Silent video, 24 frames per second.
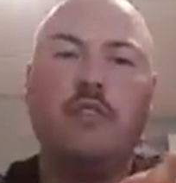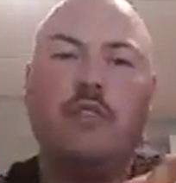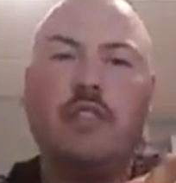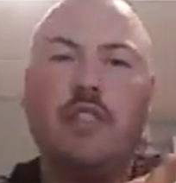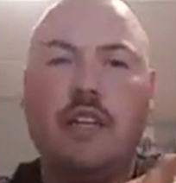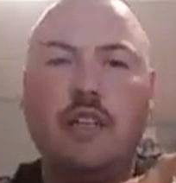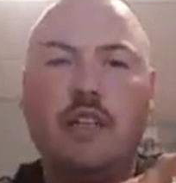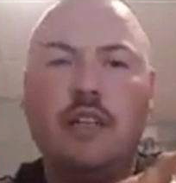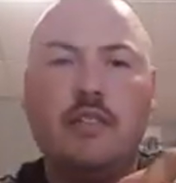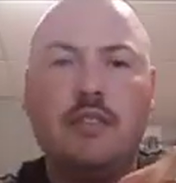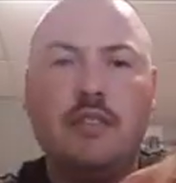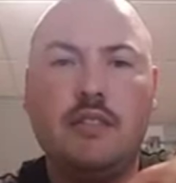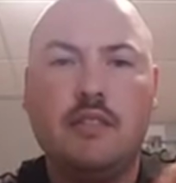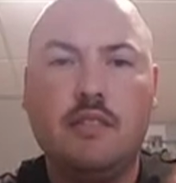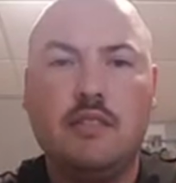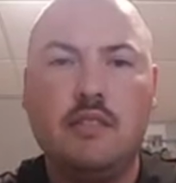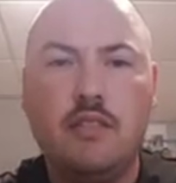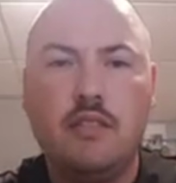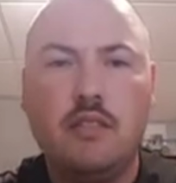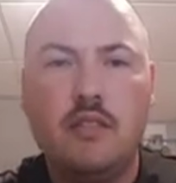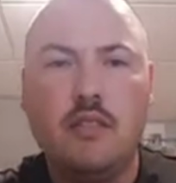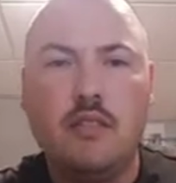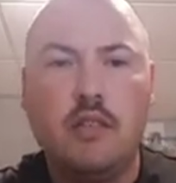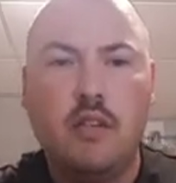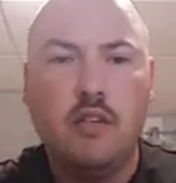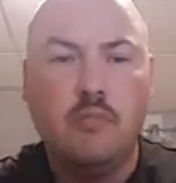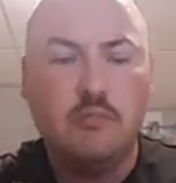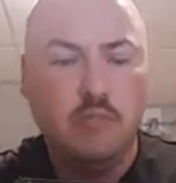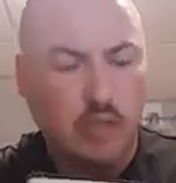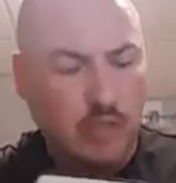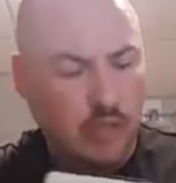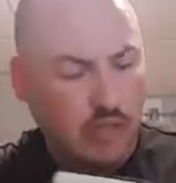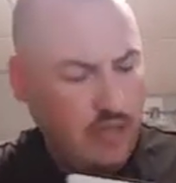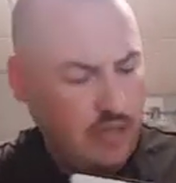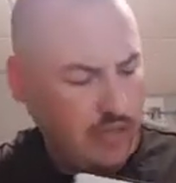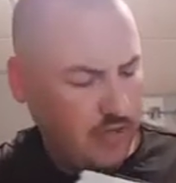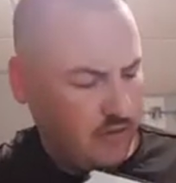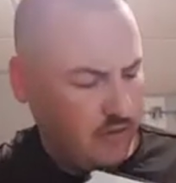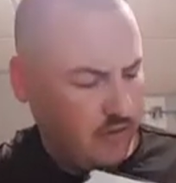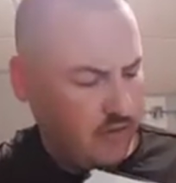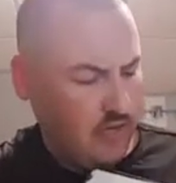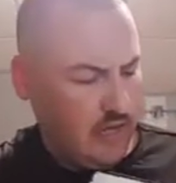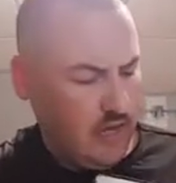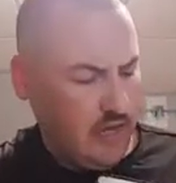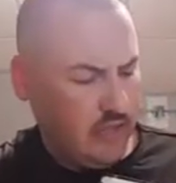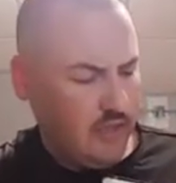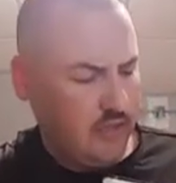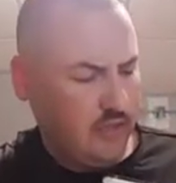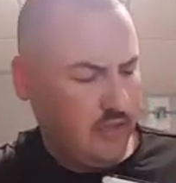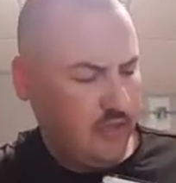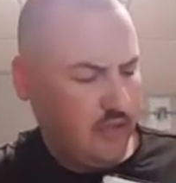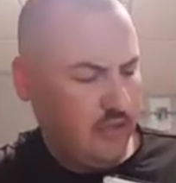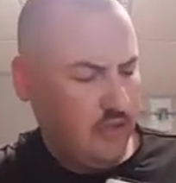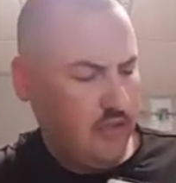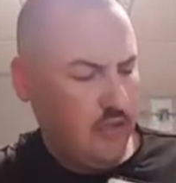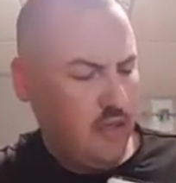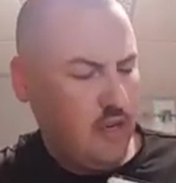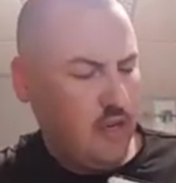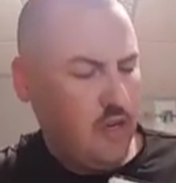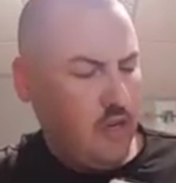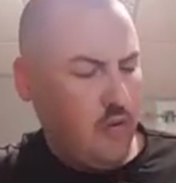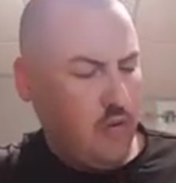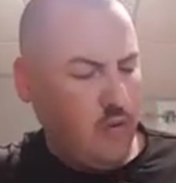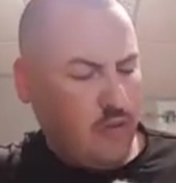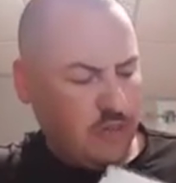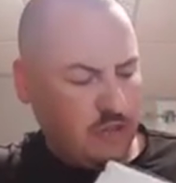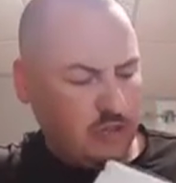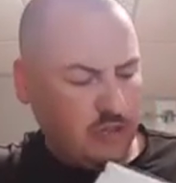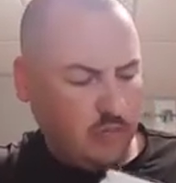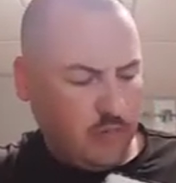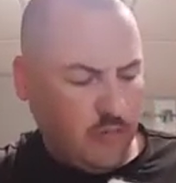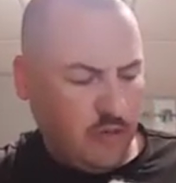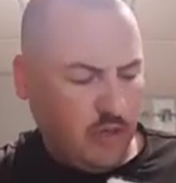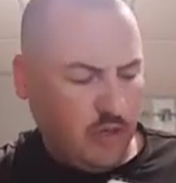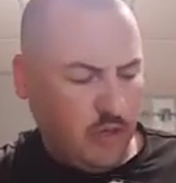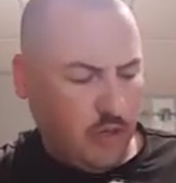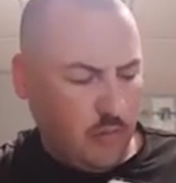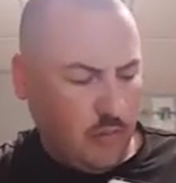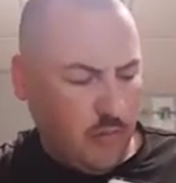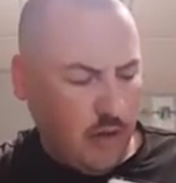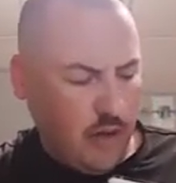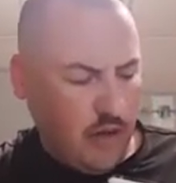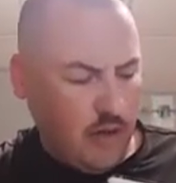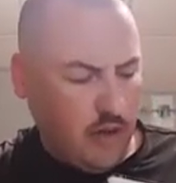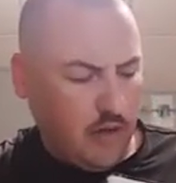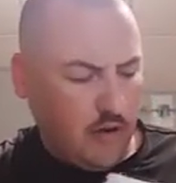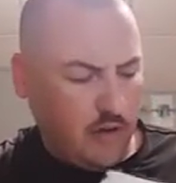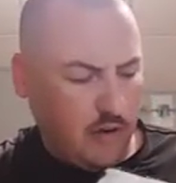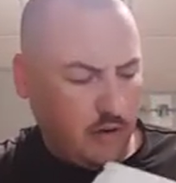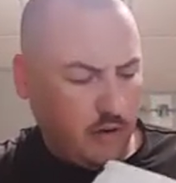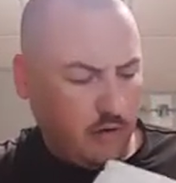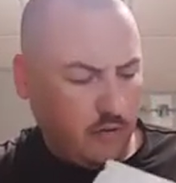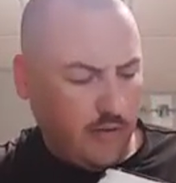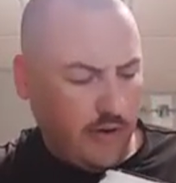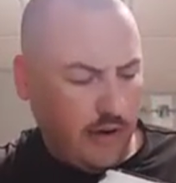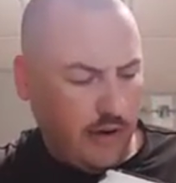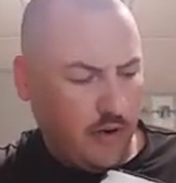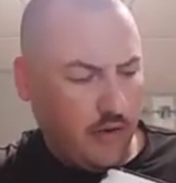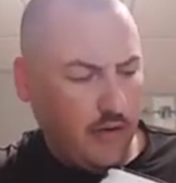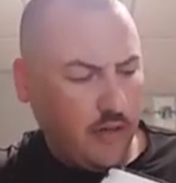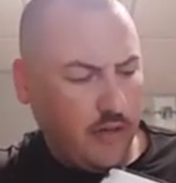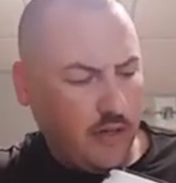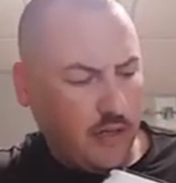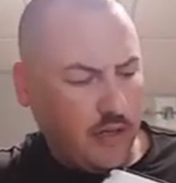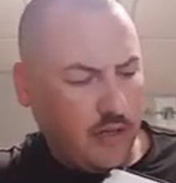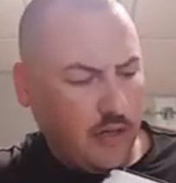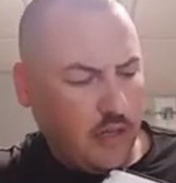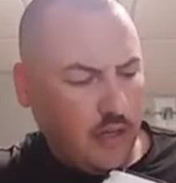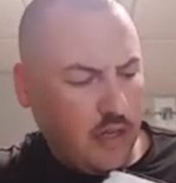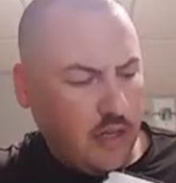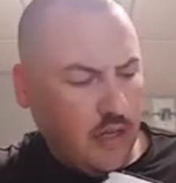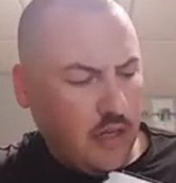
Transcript: Genesis, book introduction, what's the book about, who wrote it,